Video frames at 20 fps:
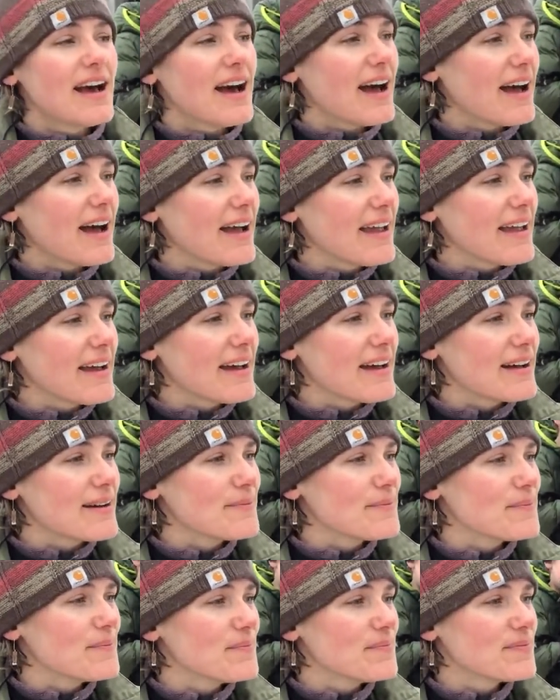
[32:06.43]

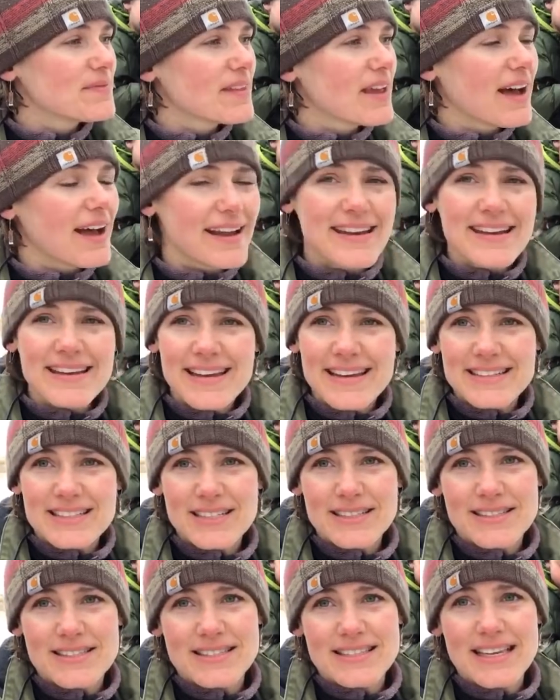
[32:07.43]
I didn't get
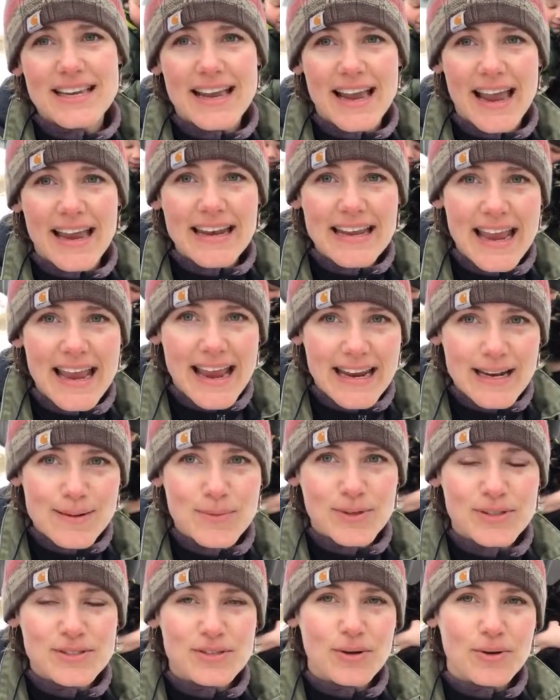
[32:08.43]
to see any
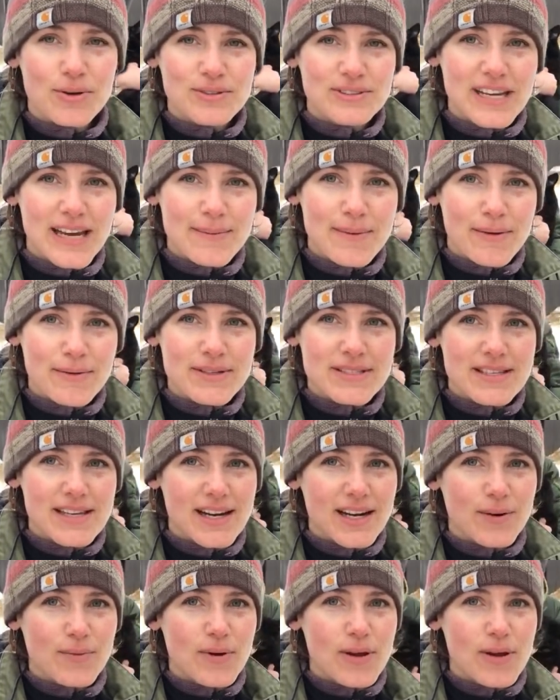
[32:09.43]
animals the whole time I was there.